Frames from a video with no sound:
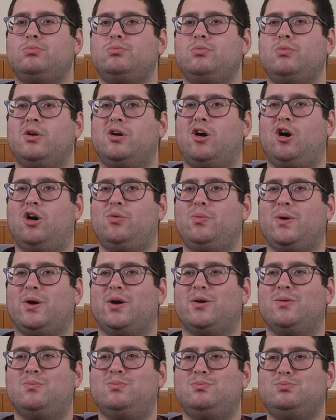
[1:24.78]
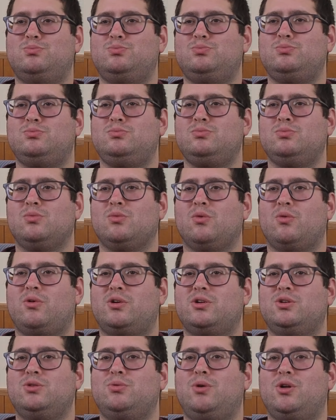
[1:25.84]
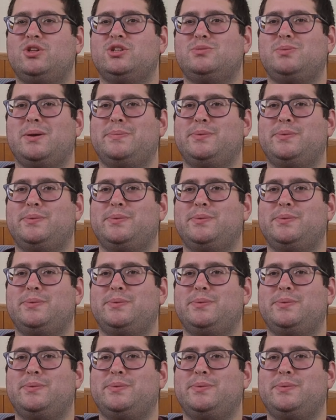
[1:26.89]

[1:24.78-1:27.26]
Where are we? Who are all these people?